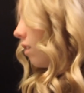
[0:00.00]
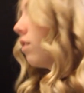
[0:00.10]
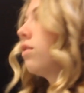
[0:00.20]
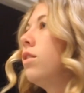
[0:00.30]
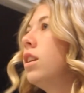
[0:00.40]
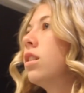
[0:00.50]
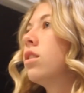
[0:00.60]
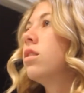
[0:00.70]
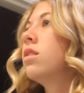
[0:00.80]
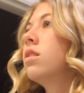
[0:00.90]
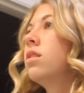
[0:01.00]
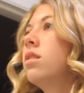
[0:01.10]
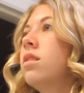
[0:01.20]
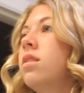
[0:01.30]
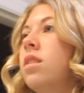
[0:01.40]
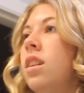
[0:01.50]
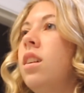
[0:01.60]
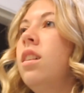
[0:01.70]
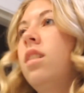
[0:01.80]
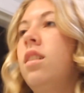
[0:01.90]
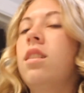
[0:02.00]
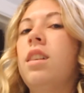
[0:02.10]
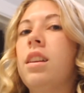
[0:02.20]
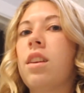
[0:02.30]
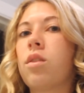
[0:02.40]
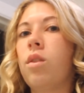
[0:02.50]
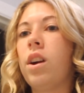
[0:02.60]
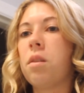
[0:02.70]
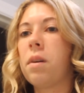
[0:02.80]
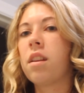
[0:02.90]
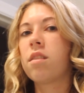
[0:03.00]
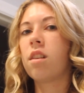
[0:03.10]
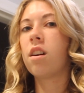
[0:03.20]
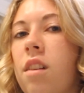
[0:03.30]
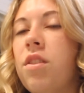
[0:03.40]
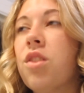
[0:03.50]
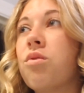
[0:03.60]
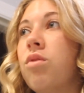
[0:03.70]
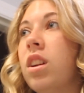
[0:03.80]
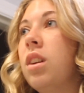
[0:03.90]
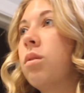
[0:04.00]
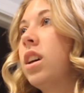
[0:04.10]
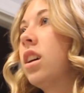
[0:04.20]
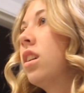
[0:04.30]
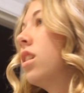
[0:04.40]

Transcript: feel like the school year is about to start. It feels really weird.